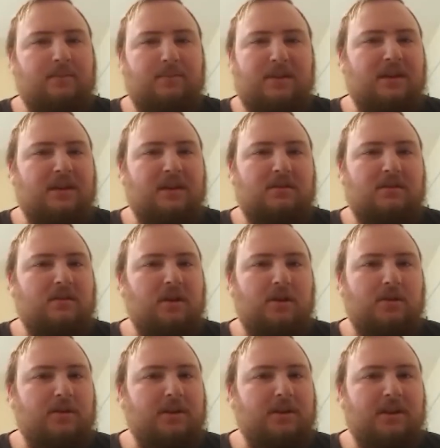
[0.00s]
being
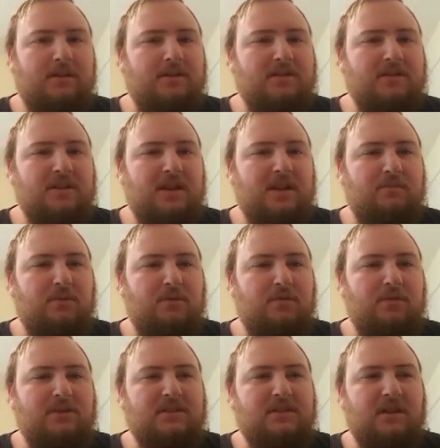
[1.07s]
totally
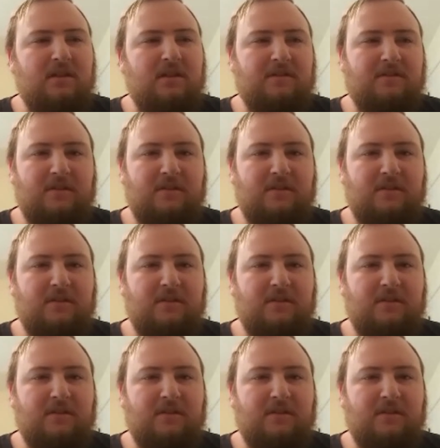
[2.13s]
understandable and stuff,